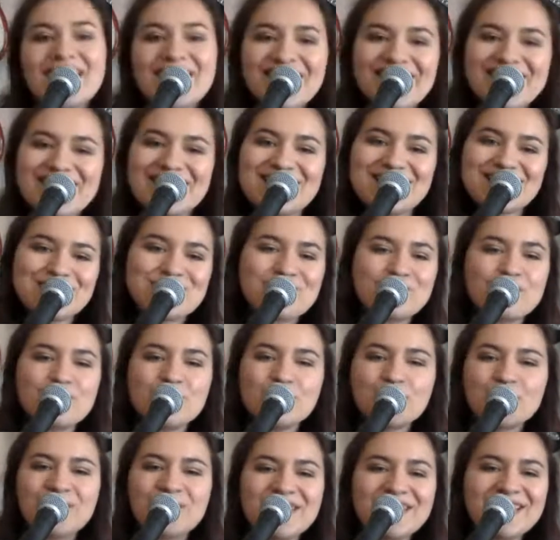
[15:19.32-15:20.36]
Hey
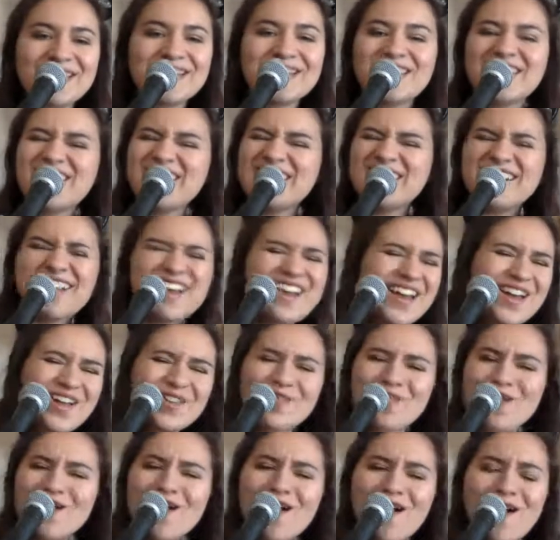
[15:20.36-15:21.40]
Cupid, I
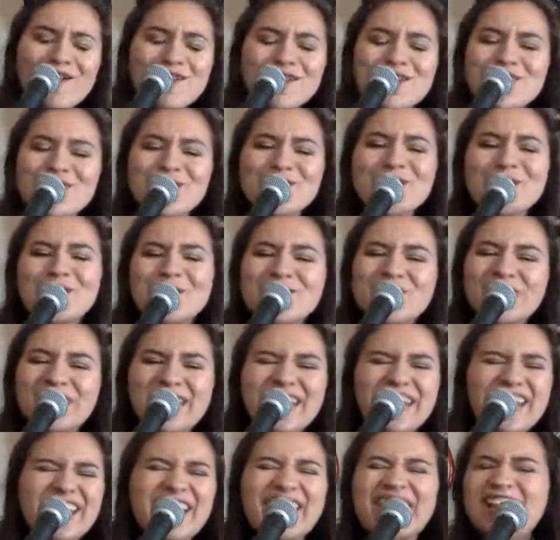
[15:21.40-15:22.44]
know you
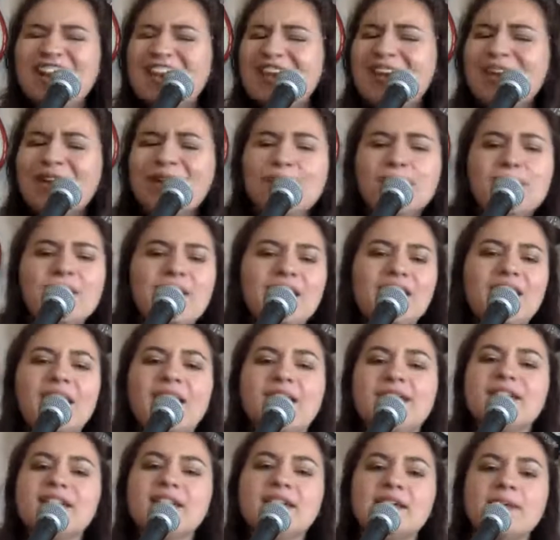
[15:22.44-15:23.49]
hear
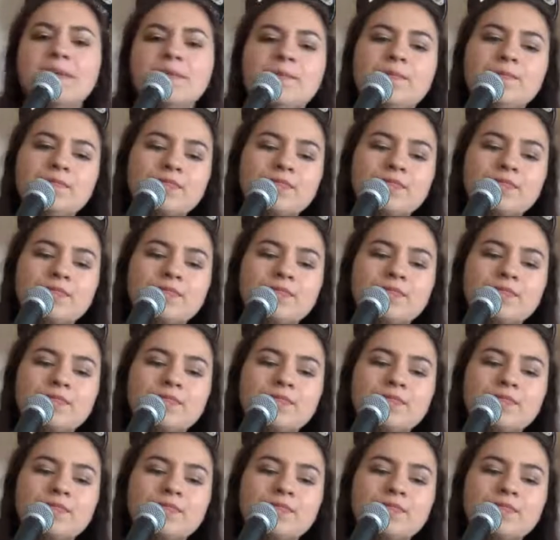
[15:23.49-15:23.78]
me,